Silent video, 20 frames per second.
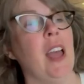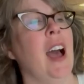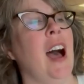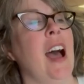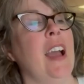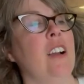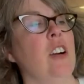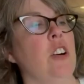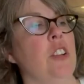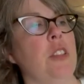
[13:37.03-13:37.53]

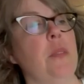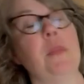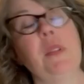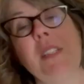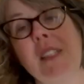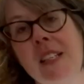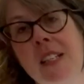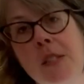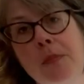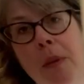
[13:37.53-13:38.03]
I call them the
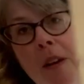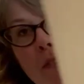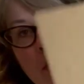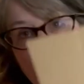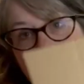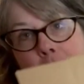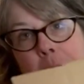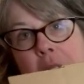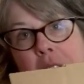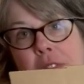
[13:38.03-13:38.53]
six by
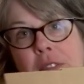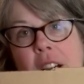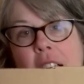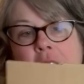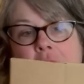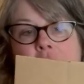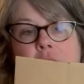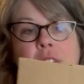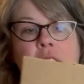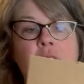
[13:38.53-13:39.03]
five by
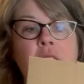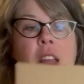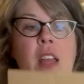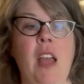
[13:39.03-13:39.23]
five.